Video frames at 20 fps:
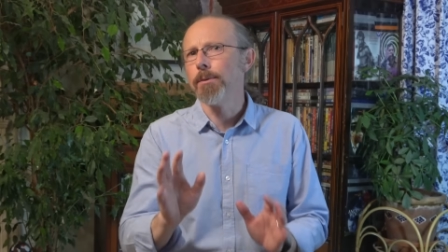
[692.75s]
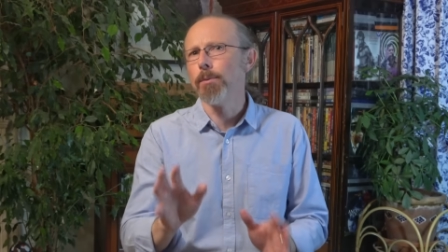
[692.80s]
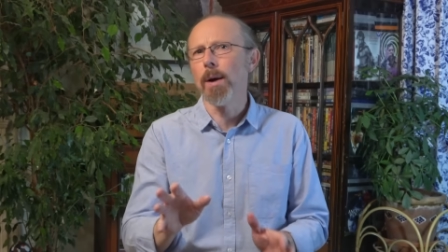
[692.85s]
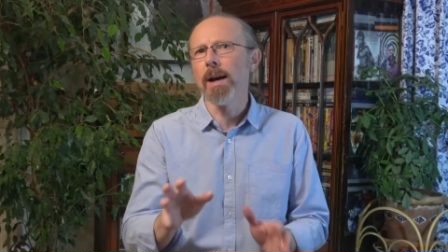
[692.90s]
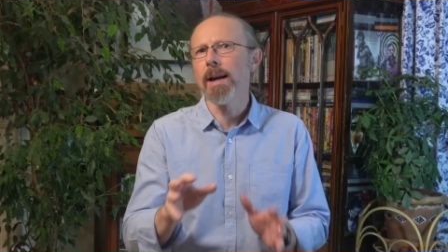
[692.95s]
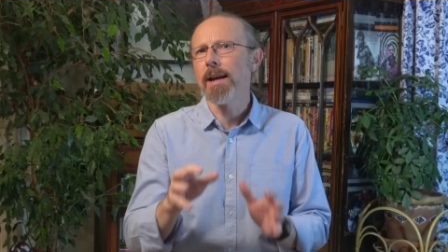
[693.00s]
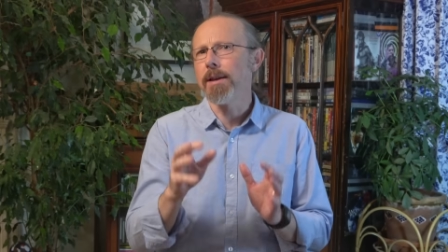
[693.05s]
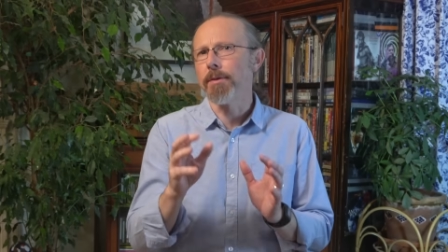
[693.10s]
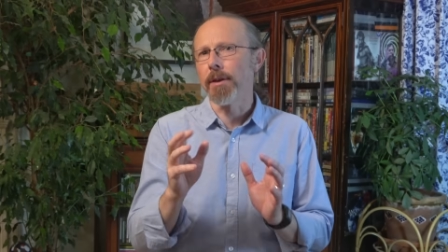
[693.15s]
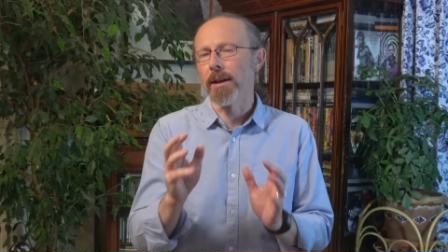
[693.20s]

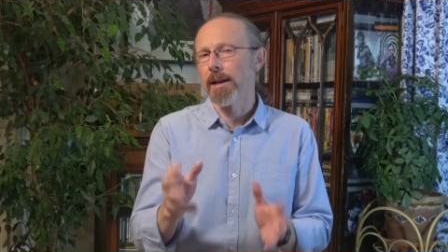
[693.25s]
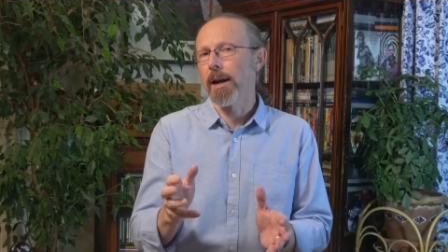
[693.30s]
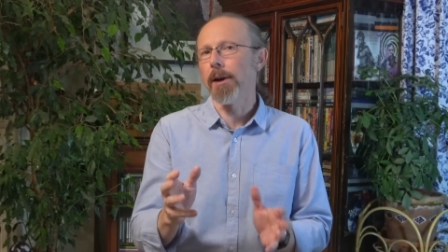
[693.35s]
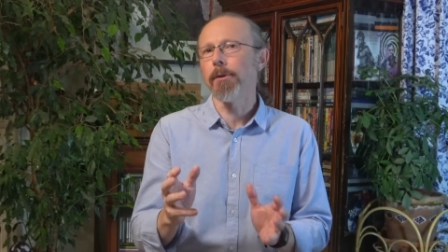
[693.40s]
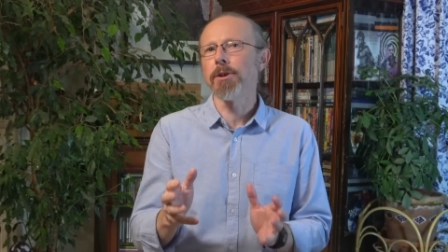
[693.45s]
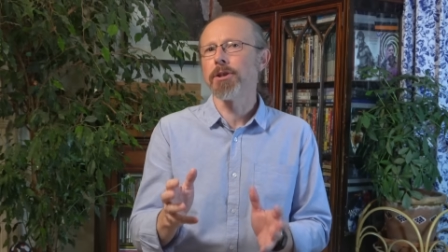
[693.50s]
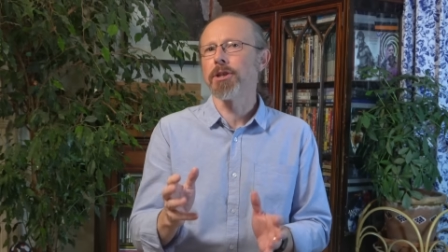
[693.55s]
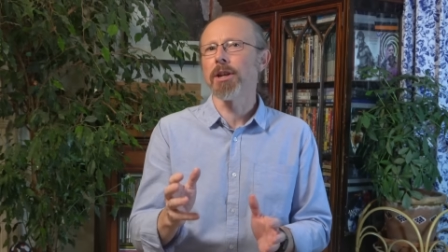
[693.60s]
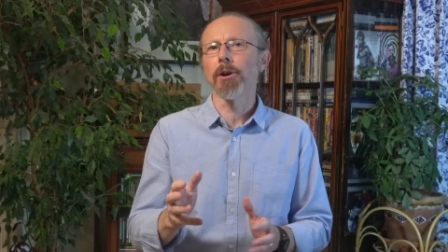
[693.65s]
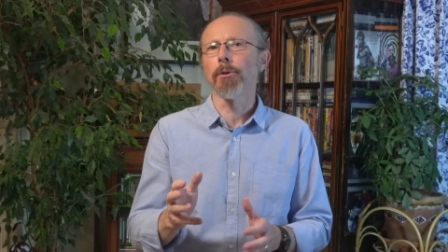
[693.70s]
where the
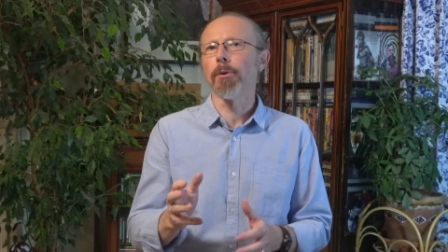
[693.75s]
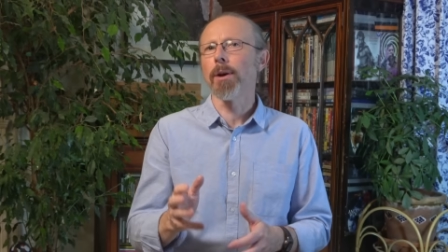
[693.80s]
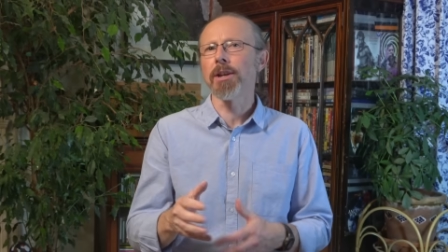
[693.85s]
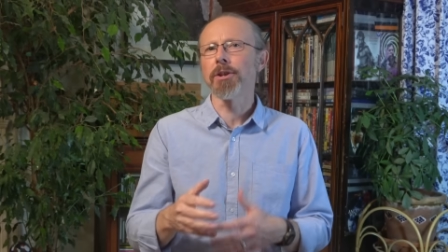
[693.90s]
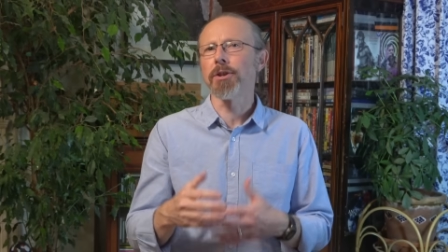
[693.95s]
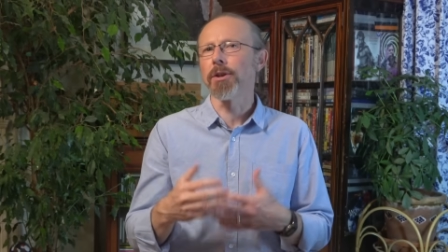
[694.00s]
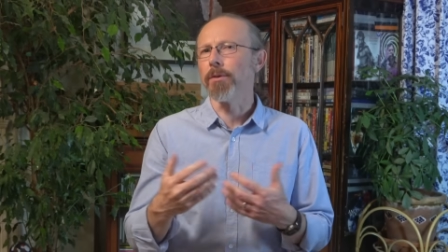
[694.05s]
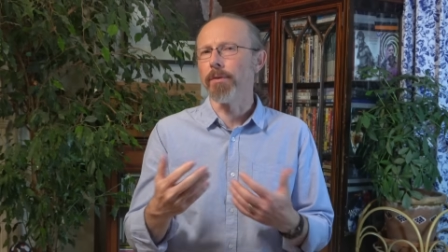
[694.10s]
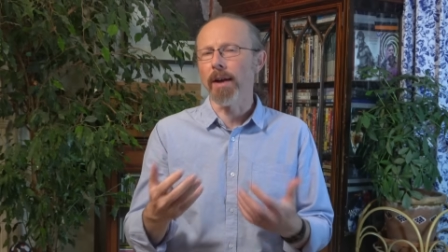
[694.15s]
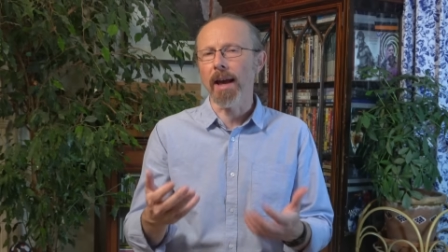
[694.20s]
current
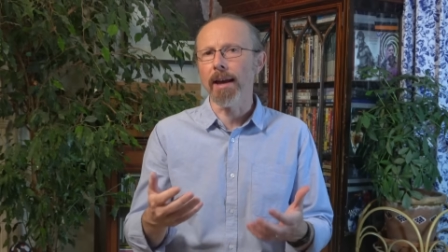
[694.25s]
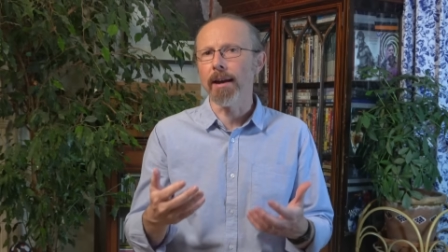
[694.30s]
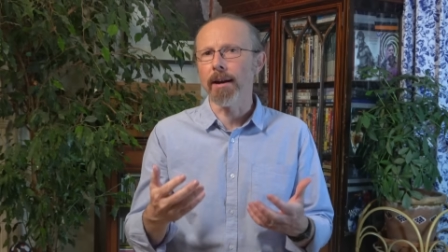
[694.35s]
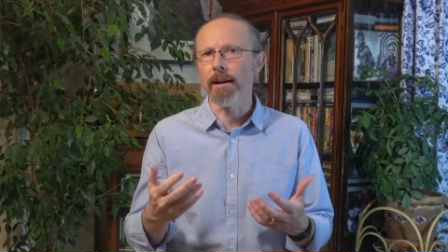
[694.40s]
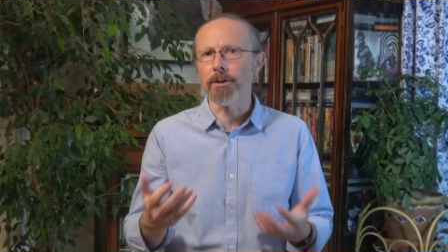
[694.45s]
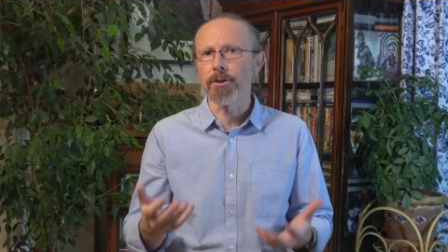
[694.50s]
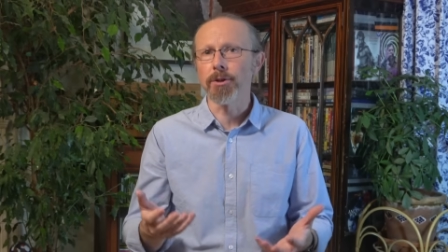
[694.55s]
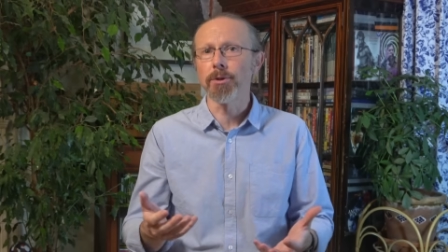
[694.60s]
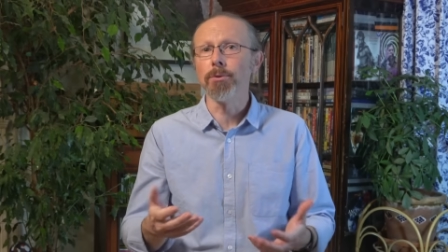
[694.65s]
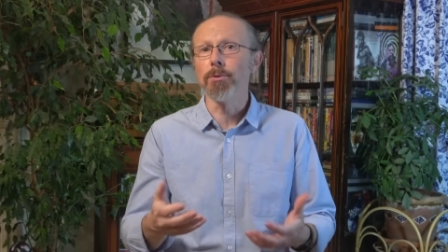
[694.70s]
generation of
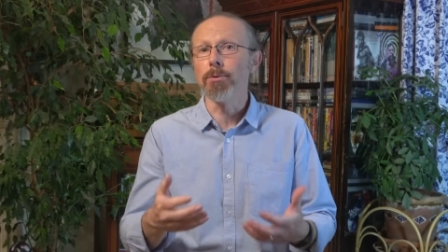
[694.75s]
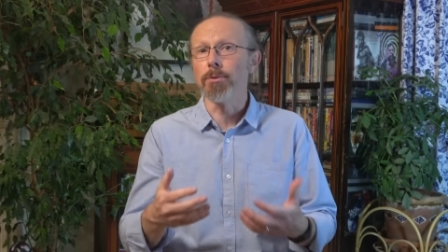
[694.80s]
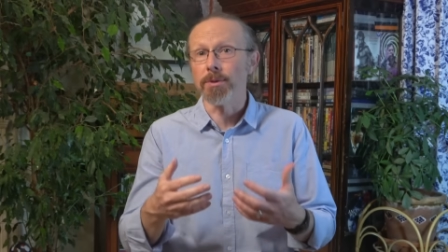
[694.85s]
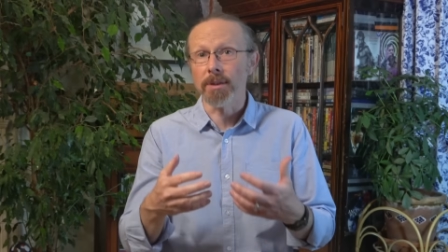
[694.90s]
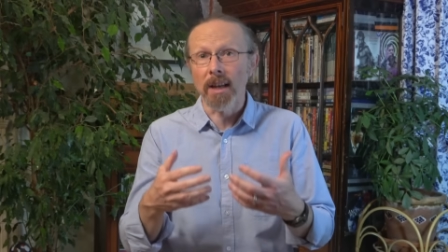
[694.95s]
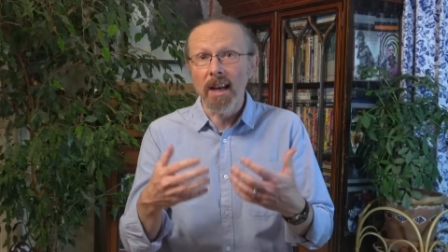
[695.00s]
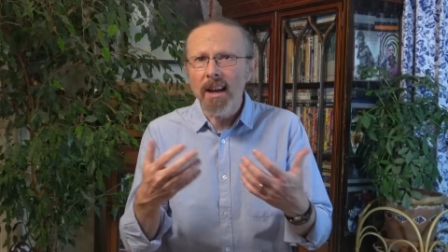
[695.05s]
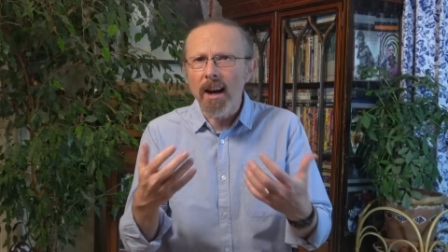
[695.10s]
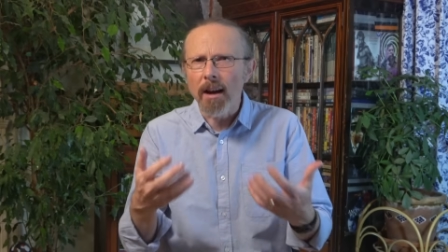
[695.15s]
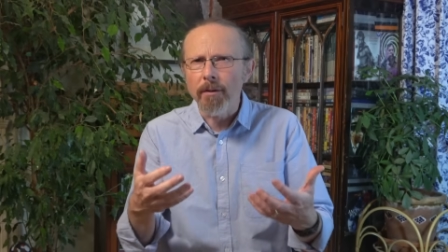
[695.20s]
AI tools